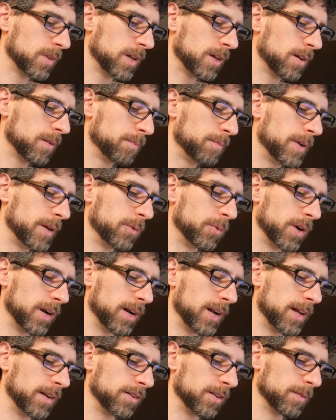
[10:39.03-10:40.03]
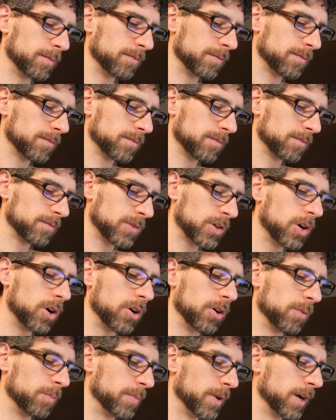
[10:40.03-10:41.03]
be what it ends up
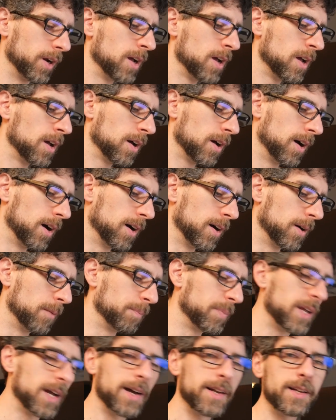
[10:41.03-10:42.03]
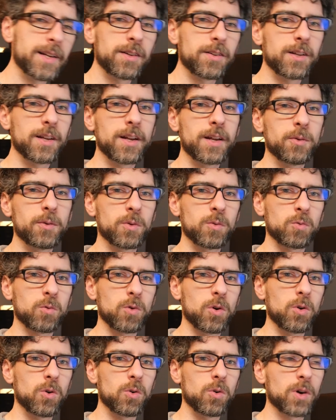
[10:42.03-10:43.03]
called, but the idea is that it would
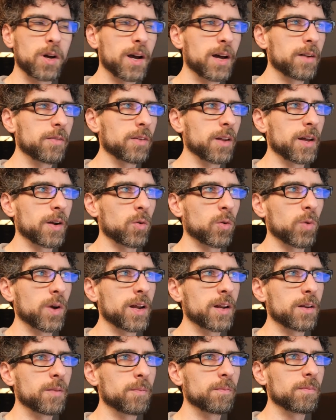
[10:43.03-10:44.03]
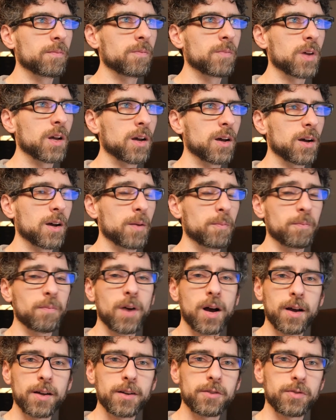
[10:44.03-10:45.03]
roll kind of like random
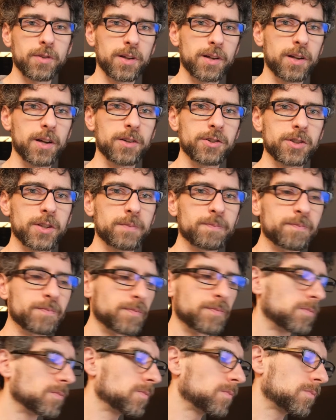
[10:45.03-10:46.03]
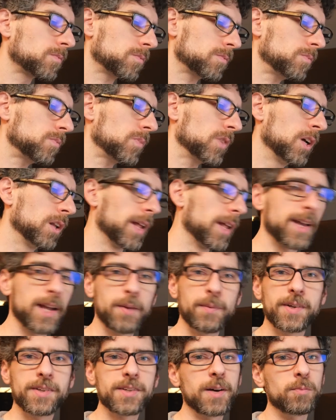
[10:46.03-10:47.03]
mods for the dungeon, like
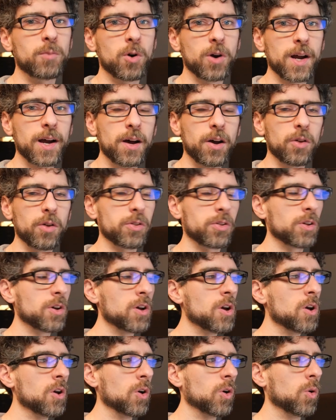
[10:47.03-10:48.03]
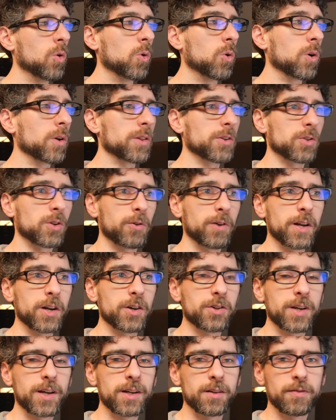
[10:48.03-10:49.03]
enemies have more health, or there's a greater
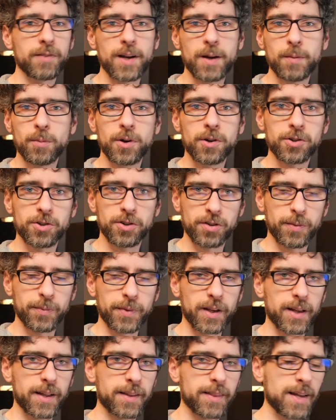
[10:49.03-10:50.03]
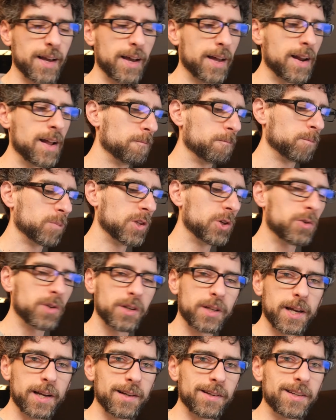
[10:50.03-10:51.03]
chance of ambush or something like that. You could
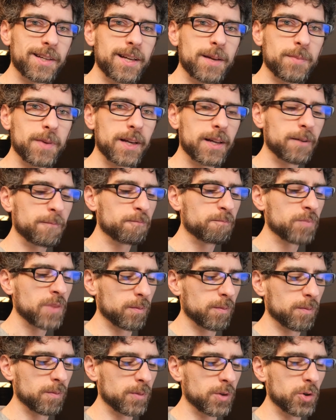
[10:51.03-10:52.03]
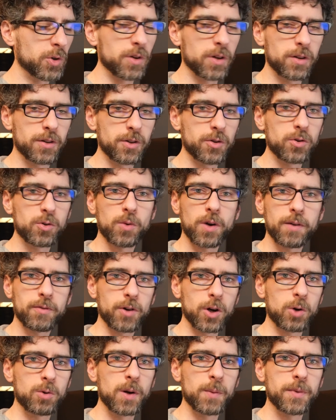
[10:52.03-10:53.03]
take a team in, you could use whatever
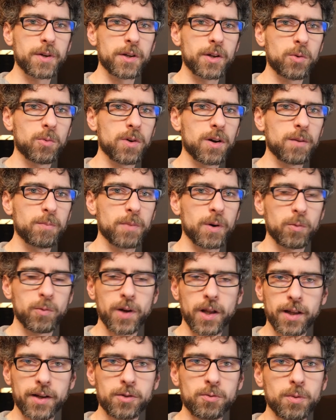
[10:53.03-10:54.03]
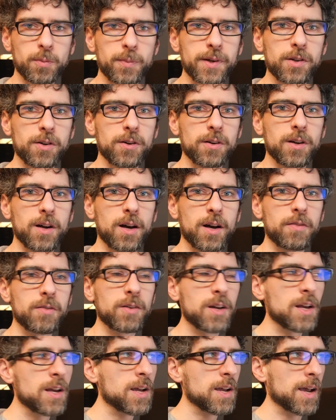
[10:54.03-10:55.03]
equipment you want, but relics would be turned off.
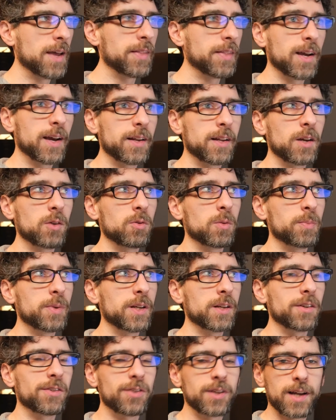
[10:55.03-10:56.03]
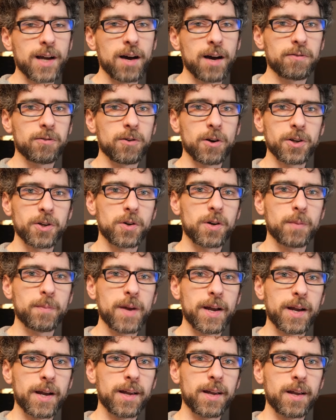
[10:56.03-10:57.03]
And the idea would be to see how far you can
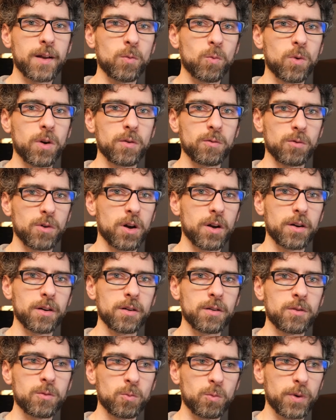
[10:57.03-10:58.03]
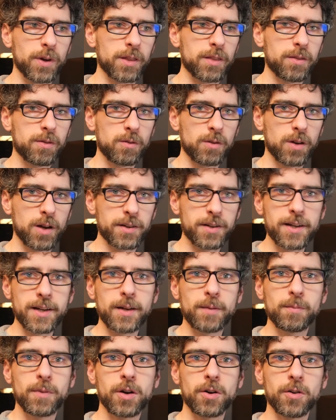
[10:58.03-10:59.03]
make it in one run with a
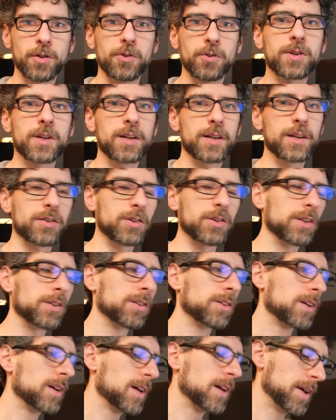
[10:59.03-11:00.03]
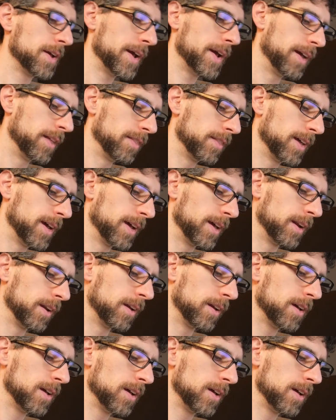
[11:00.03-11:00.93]
team under those conditions. And then